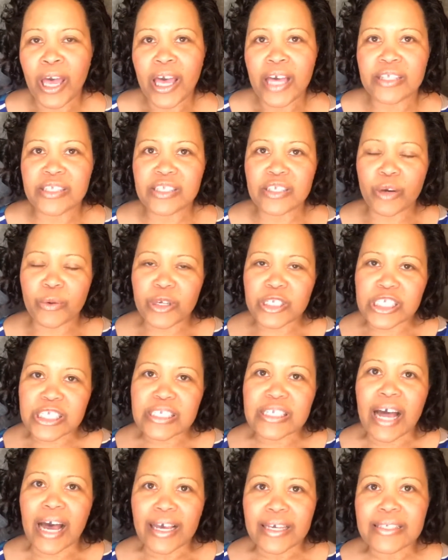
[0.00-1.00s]
And so it's
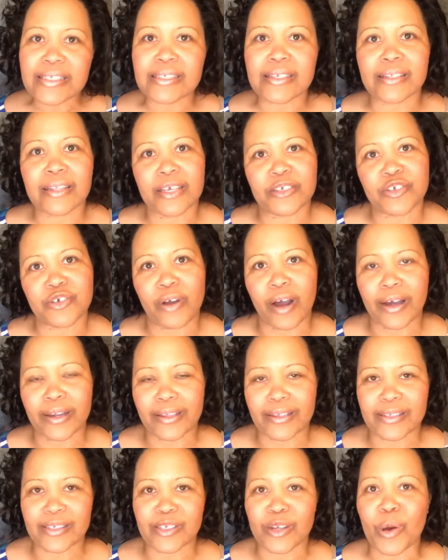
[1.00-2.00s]
nice to let your
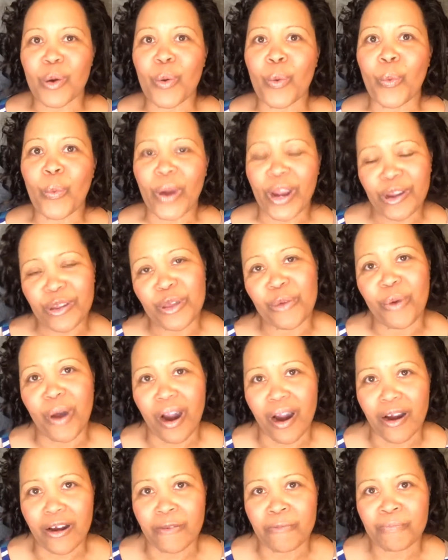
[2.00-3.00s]
audience know where you
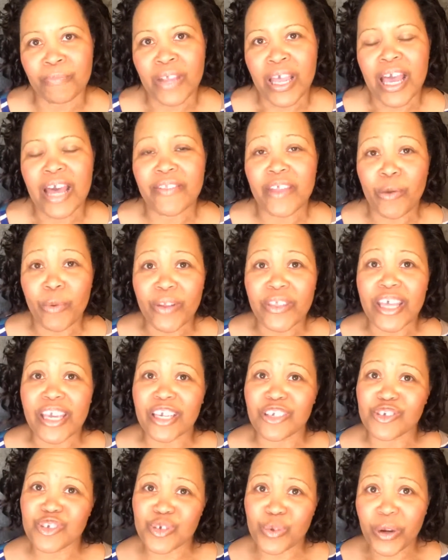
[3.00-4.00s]
are, and that way they
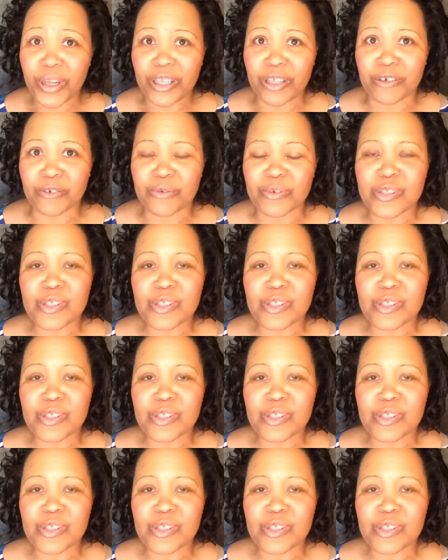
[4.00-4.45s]
can join you.